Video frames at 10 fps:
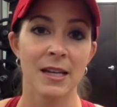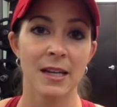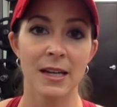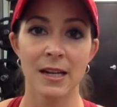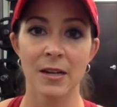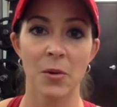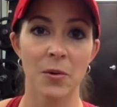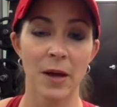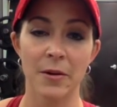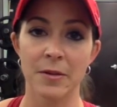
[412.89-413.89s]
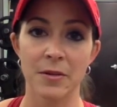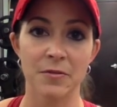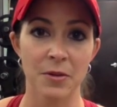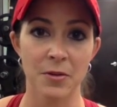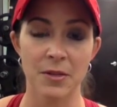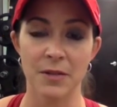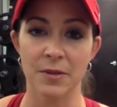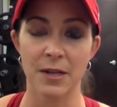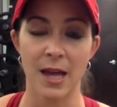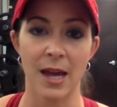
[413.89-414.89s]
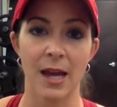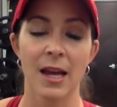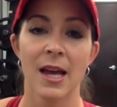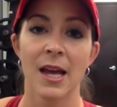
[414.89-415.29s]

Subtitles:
eating whole healthy foods every day,